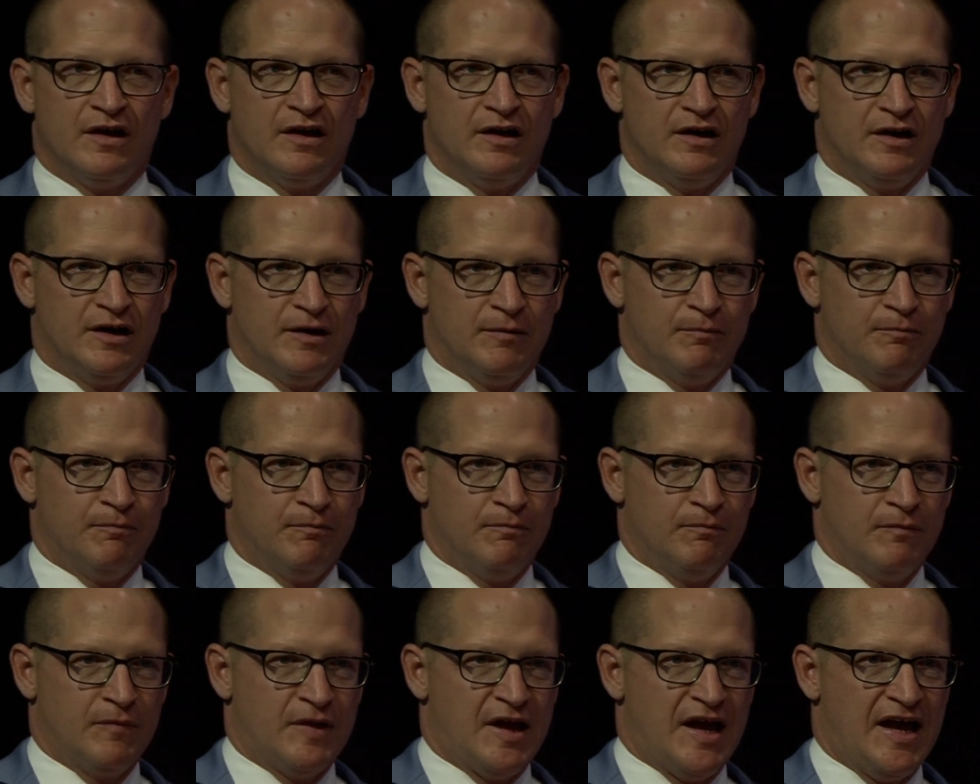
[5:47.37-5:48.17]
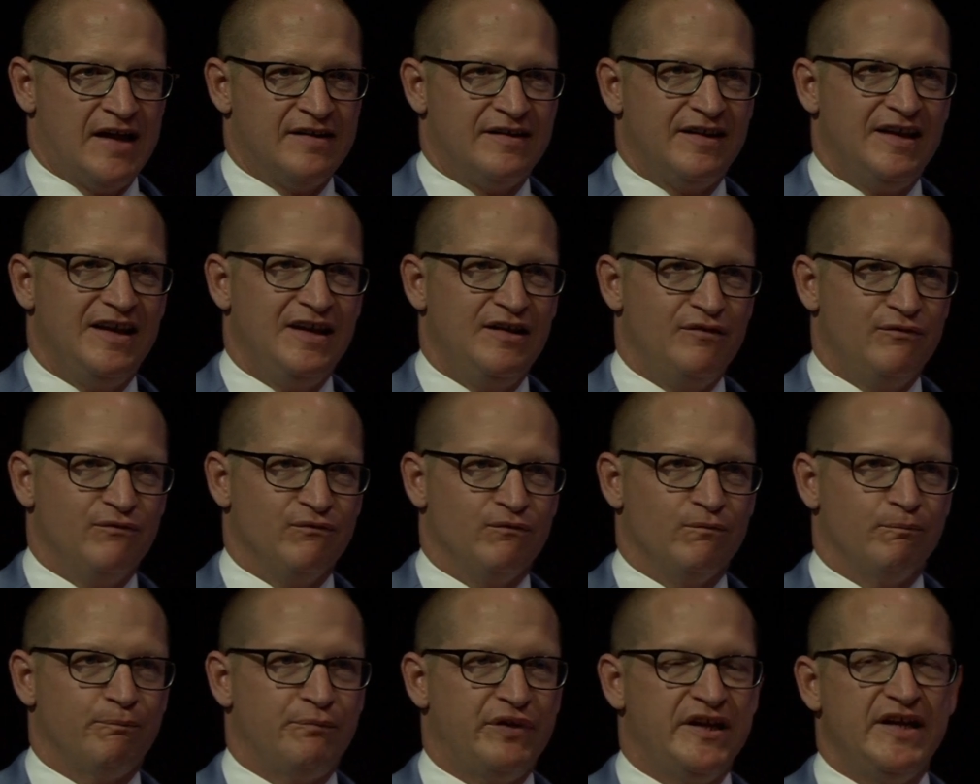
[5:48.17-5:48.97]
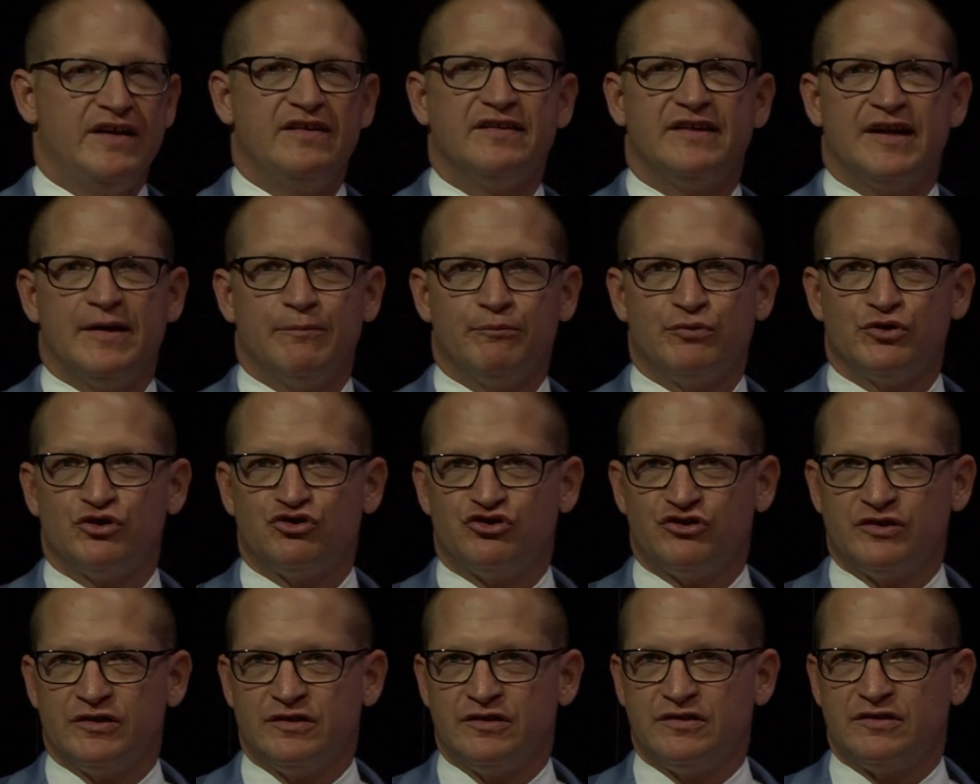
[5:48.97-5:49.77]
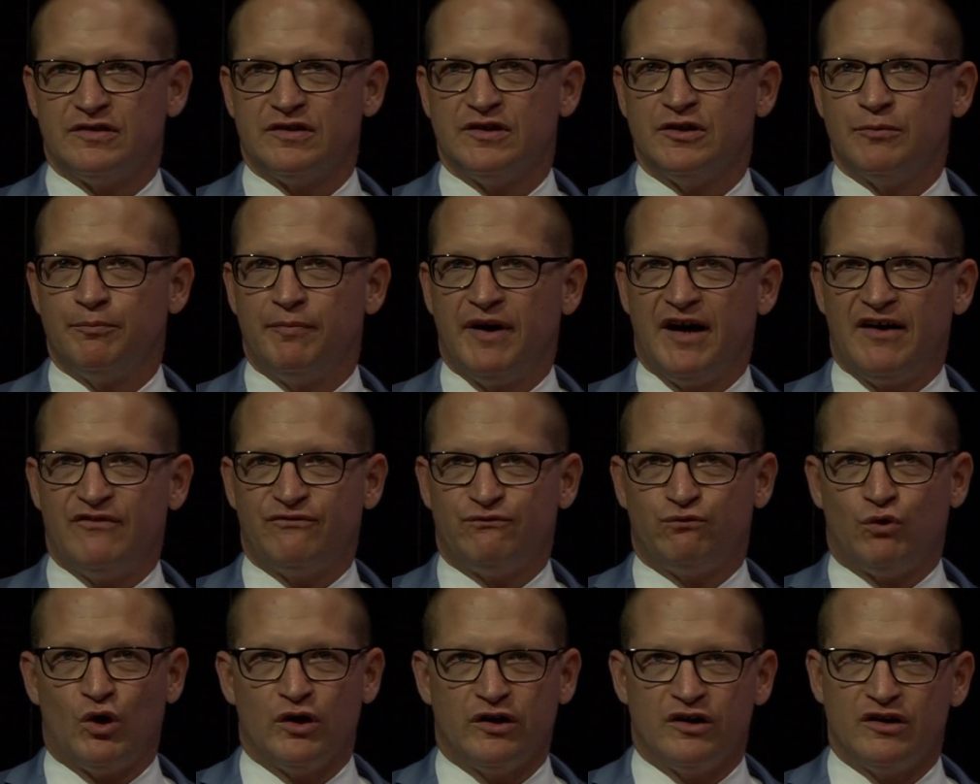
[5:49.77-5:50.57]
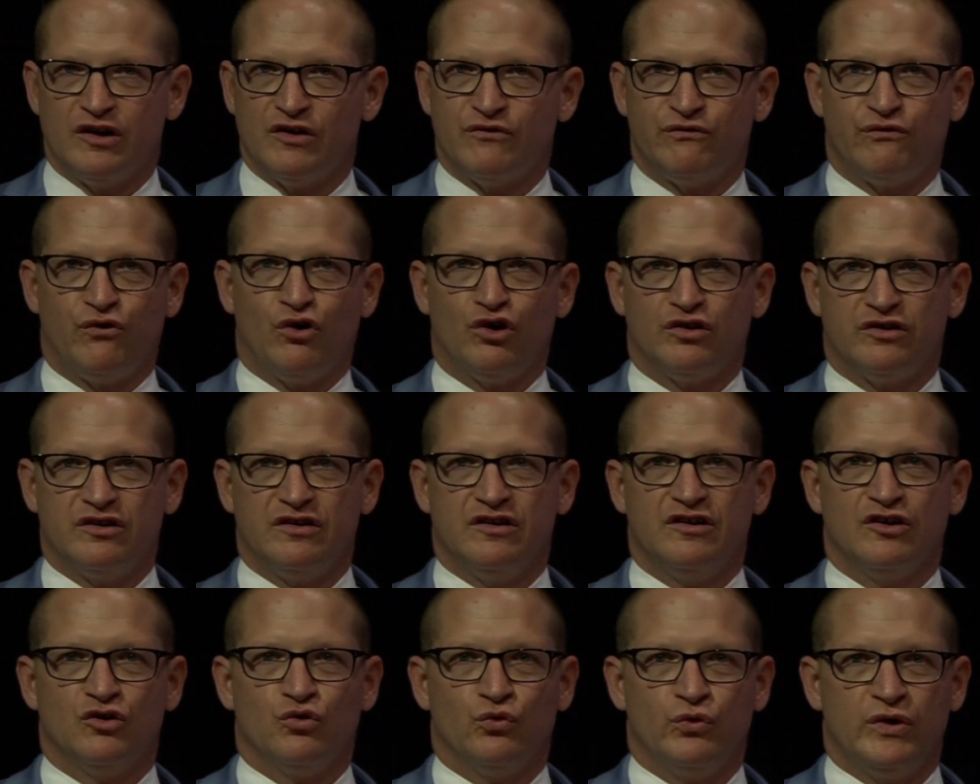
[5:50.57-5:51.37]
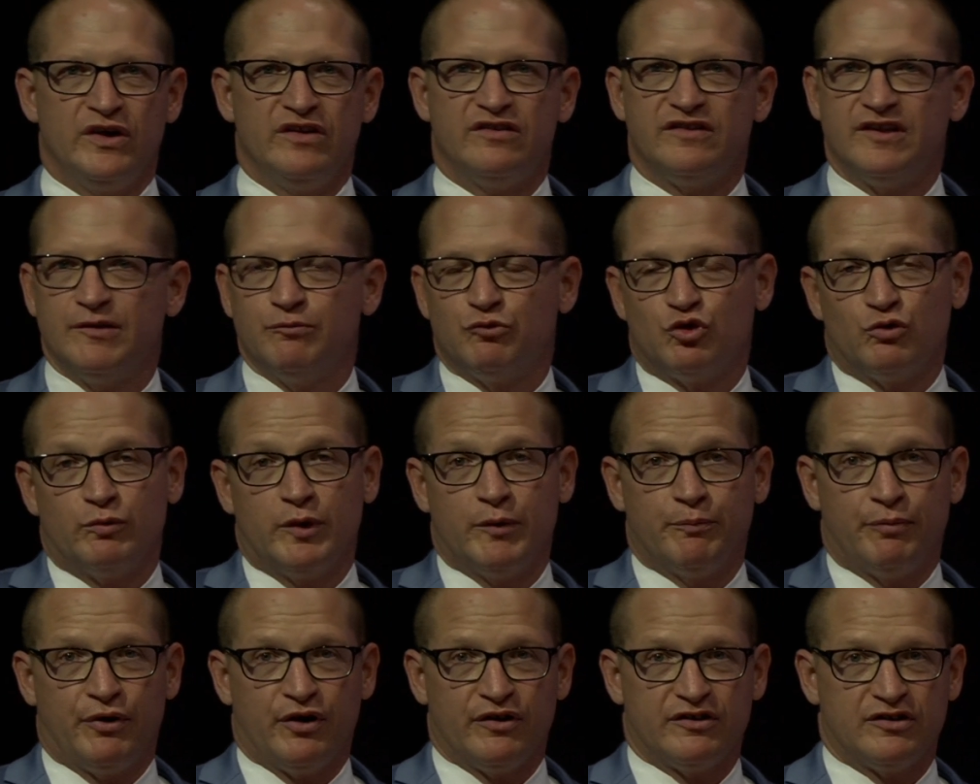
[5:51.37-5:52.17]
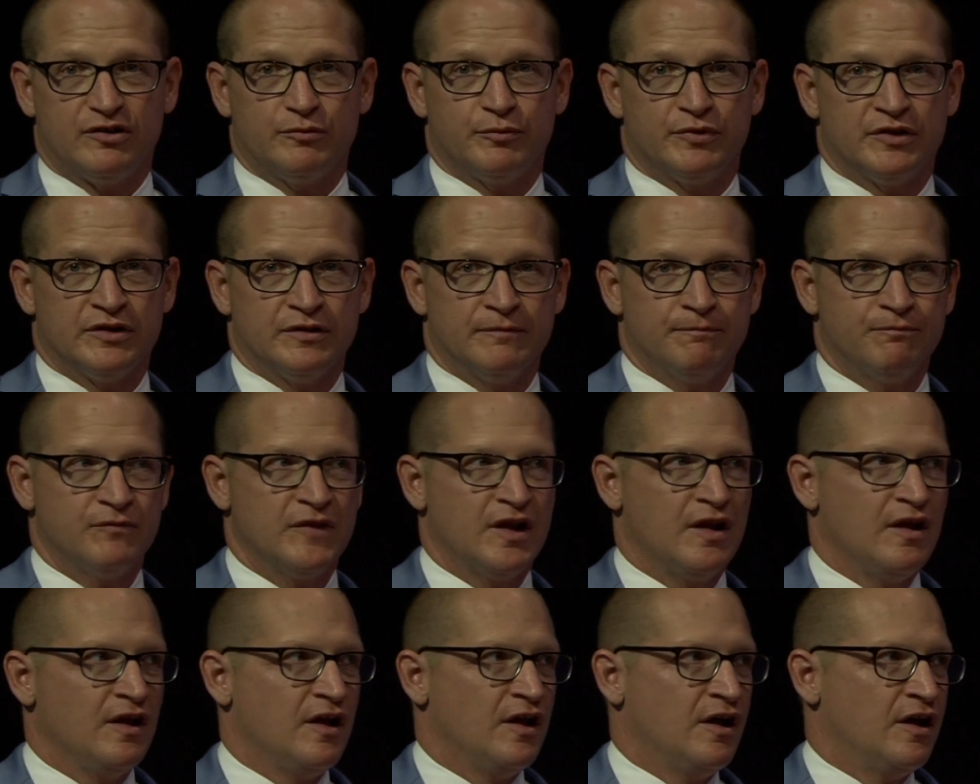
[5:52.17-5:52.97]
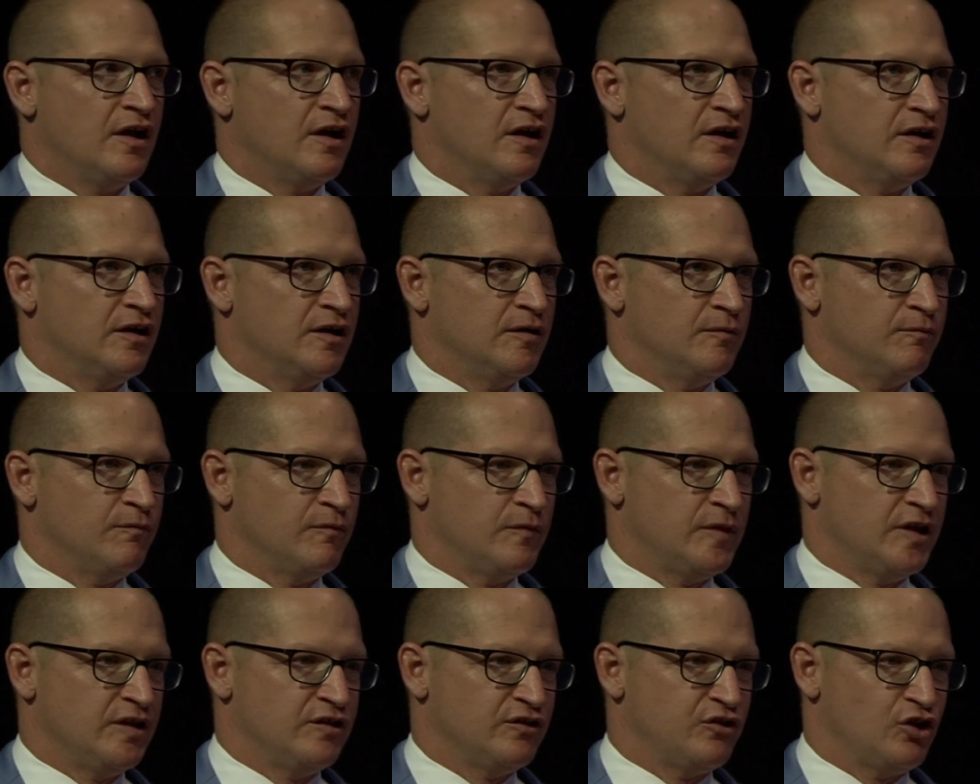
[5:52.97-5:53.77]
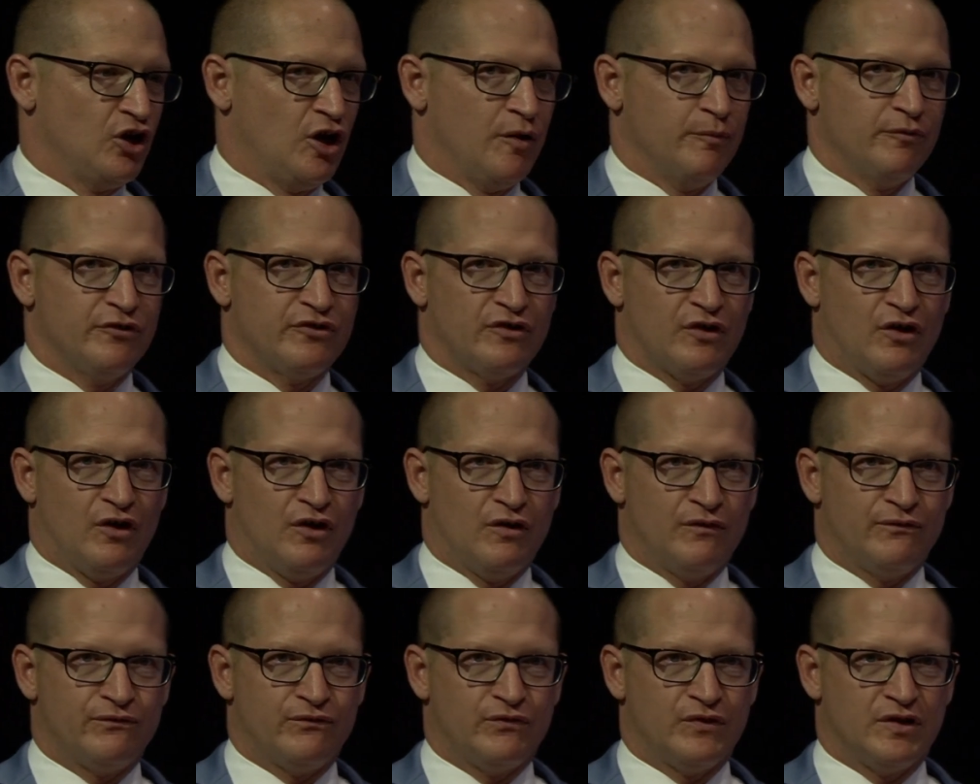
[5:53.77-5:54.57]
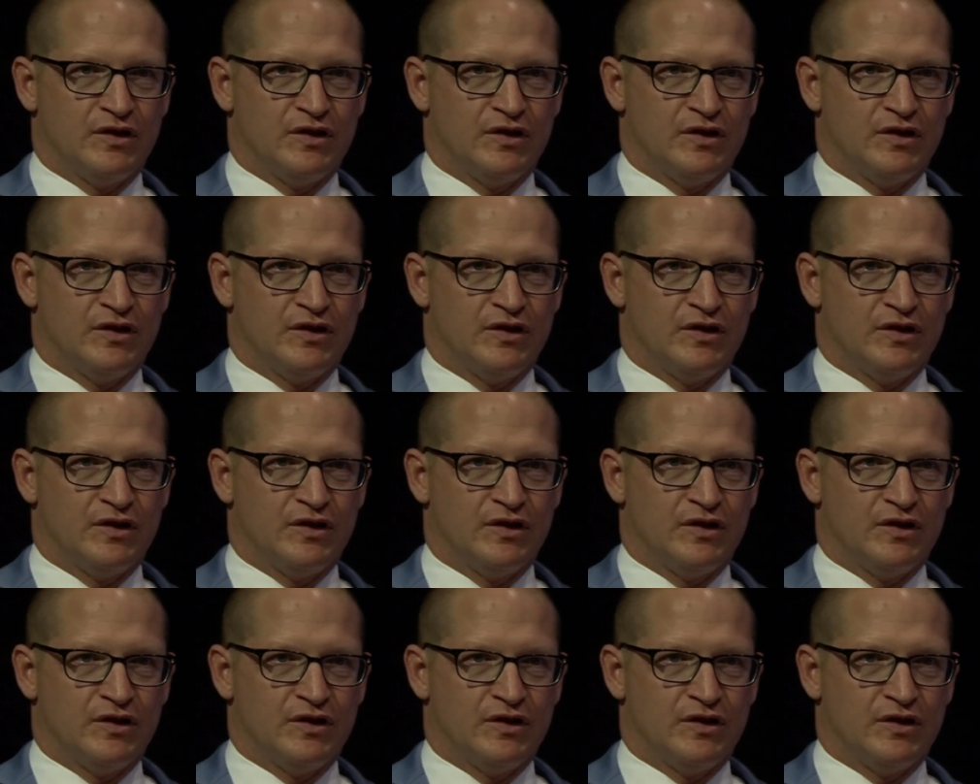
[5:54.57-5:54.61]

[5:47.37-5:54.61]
and even peak temperatures above 140 degrees seem to be possible. In terms of